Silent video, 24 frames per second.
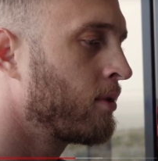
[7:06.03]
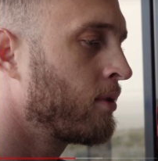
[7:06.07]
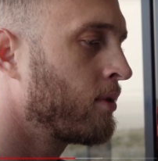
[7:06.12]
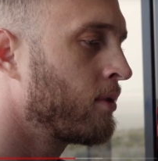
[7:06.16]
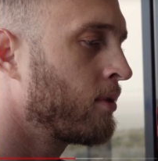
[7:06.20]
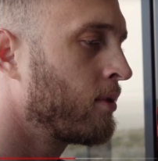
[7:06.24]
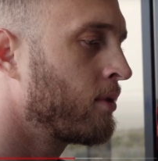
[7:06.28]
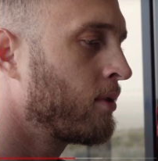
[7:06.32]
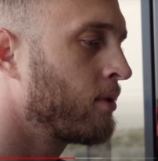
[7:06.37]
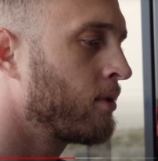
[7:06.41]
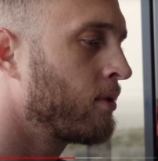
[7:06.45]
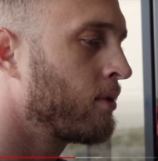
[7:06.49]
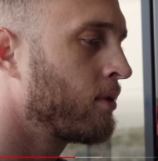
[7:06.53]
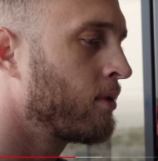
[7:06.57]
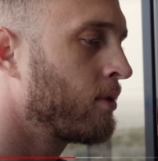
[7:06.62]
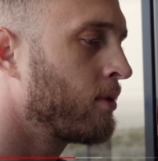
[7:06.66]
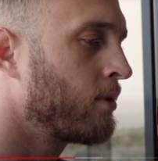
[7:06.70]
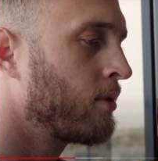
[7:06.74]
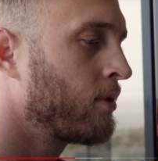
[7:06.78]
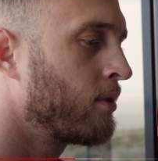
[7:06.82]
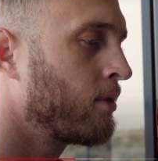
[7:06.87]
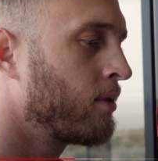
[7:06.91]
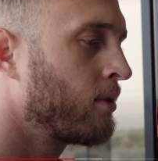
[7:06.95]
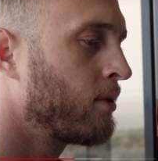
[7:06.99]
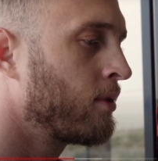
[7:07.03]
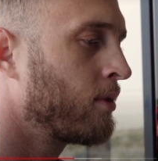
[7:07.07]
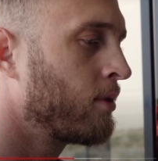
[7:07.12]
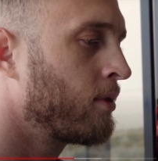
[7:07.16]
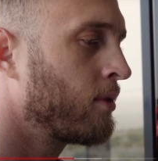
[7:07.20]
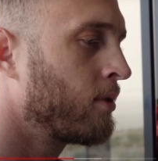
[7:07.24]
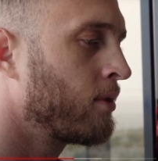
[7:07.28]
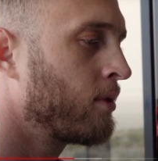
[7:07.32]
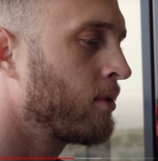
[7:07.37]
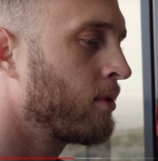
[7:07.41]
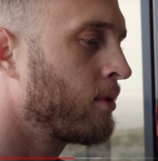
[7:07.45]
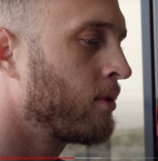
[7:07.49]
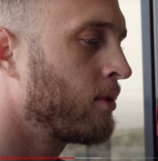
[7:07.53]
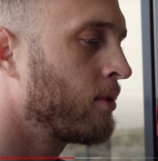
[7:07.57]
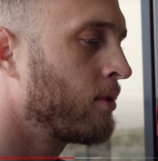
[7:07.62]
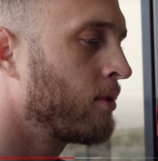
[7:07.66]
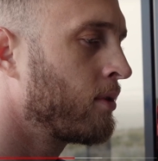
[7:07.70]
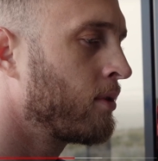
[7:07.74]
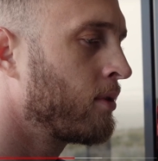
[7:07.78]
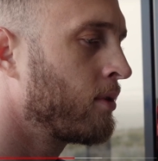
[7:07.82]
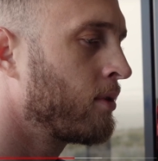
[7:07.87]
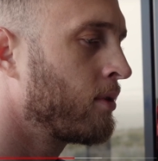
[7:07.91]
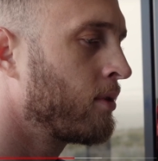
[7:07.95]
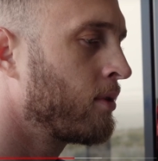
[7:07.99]

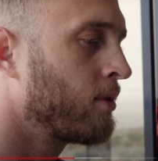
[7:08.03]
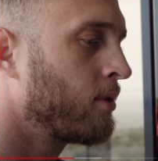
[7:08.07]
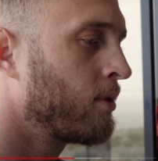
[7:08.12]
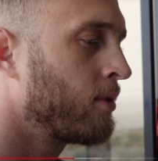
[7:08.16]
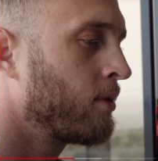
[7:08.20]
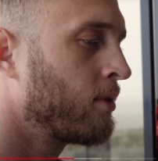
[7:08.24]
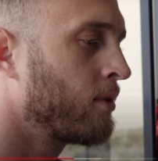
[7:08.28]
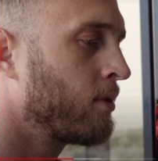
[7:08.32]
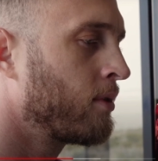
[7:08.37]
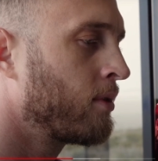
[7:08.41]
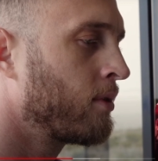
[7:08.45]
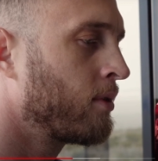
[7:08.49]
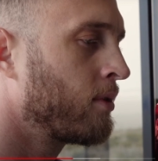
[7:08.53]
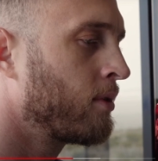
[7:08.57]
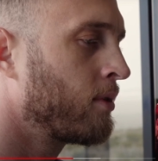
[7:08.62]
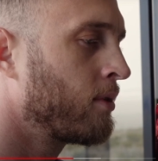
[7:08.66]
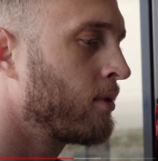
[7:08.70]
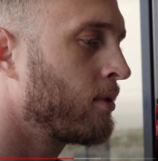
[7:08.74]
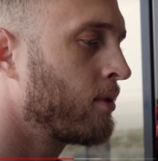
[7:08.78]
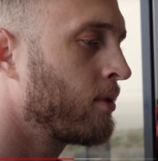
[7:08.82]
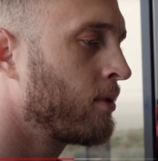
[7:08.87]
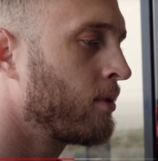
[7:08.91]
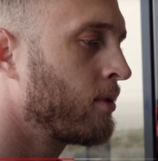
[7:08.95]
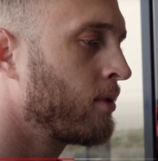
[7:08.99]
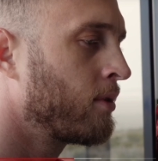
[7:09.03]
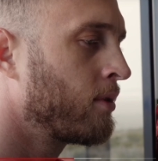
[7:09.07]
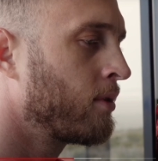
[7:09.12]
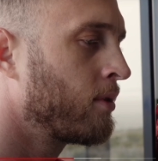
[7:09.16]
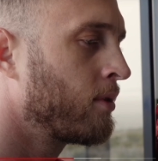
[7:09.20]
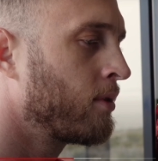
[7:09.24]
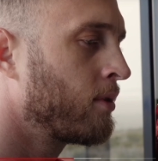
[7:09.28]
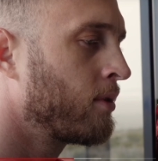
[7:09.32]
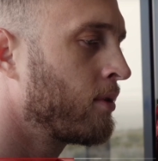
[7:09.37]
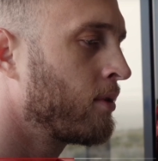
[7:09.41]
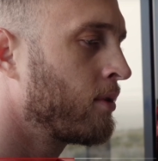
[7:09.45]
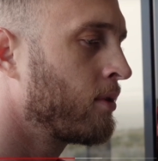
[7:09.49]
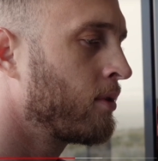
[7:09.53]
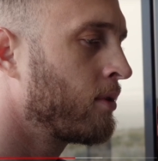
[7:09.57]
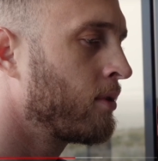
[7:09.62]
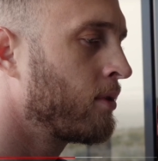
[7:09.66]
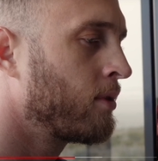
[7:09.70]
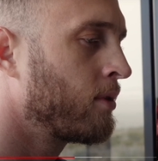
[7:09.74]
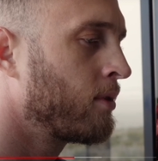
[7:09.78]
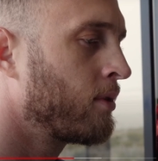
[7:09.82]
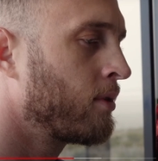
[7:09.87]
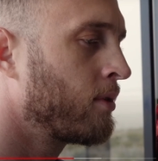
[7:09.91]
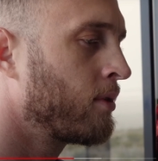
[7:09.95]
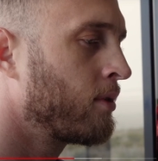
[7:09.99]

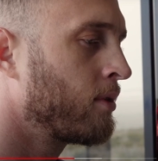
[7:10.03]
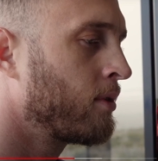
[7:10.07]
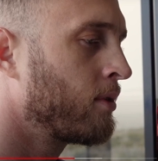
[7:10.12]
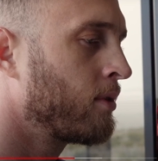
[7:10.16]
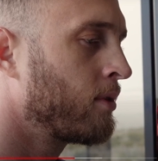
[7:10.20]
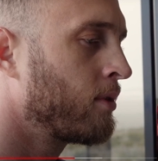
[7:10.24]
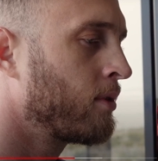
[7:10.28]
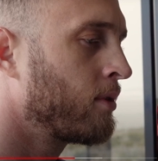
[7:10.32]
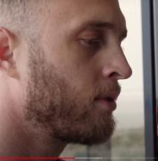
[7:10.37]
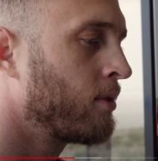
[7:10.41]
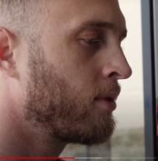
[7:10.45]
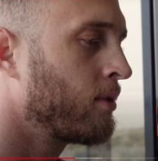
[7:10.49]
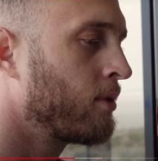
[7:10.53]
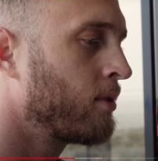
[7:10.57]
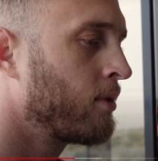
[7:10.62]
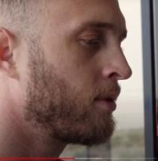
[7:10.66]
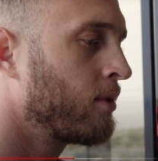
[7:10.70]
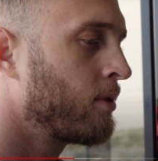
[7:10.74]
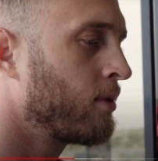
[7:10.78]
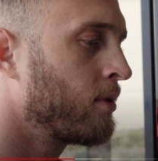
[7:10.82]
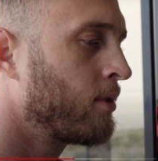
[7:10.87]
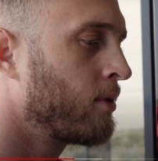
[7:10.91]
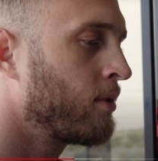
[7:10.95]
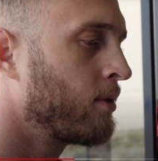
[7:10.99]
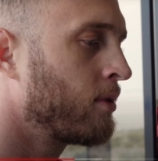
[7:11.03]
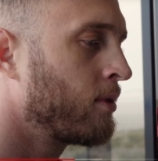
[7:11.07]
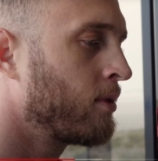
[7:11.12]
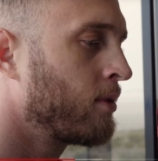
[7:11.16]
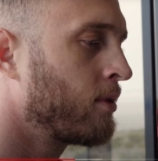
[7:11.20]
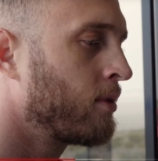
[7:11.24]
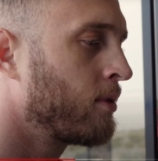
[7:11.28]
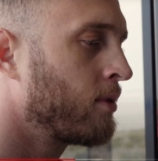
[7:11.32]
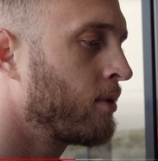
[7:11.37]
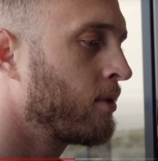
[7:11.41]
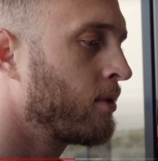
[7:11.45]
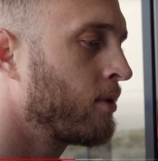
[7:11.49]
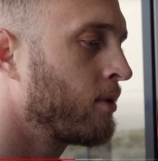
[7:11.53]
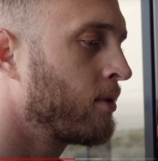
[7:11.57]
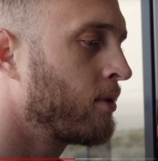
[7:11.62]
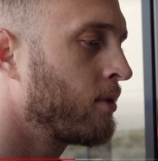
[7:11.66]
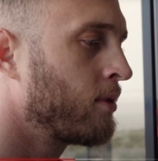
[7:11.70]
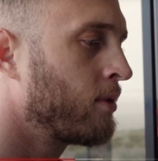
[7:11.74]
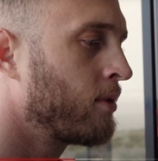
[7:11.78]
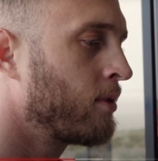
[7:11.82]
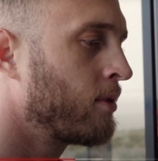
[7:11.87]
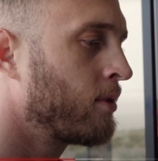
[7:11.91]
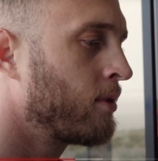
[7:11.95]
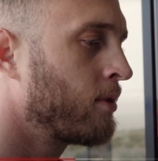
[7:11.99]

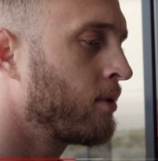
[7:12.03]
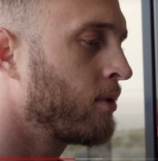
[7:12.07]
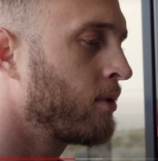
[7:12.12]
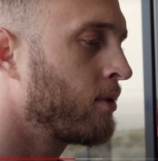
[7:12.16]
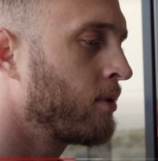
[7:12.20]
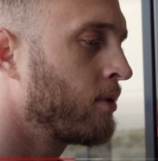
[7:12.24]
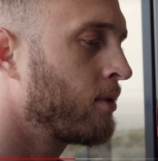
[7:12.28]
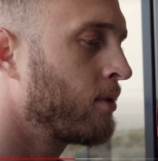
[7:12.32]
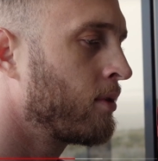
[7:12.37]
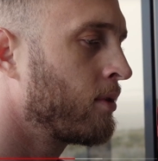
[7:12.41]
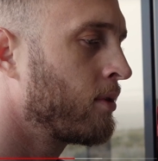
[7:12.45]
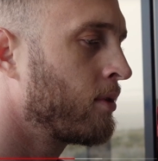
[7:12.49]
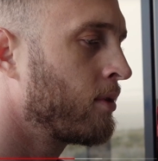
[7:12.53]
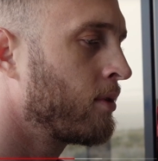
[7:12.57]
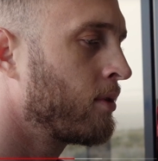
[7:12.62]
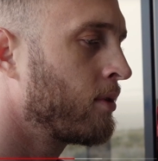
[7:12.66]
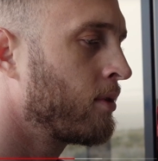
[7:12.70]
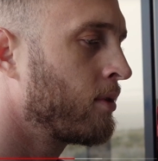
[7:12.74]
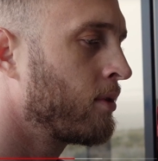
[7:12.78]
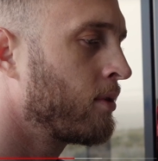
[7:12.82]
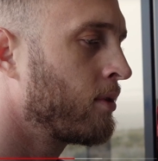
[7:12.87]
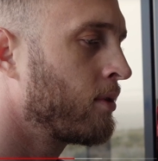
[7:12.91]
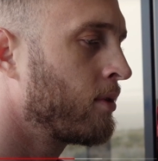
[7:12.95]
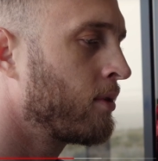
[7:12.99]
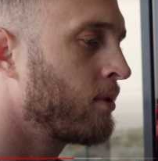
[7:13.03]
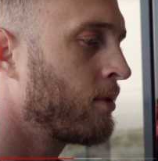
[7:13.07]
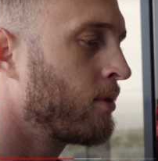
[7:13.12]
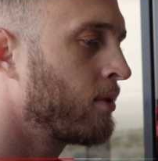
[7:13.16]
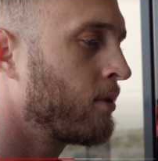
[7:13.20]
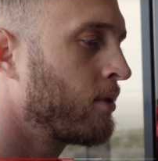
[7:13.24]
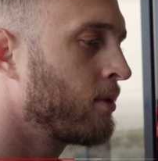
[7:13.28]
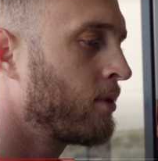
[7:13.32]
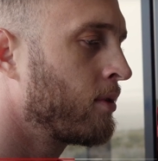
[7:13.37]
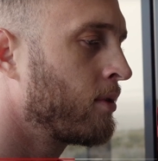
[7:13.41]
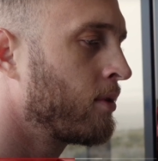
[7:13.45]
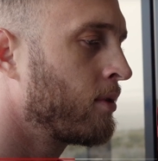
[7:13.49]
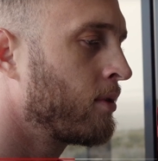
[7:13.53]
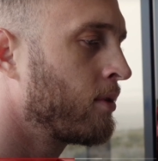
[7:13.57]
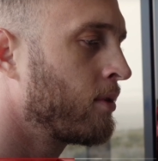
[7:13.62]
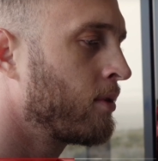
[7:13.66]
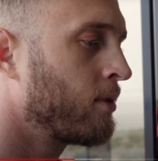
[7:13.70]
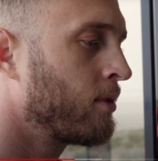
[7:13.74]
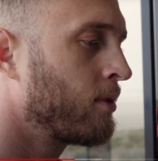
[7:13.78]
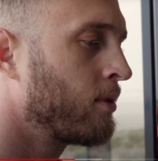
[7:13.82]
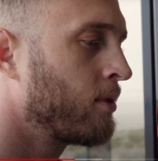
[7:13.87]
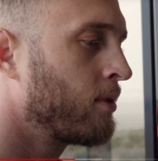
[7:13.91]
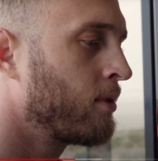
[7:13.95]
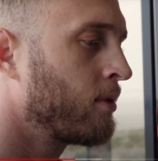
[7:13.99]
[no speech]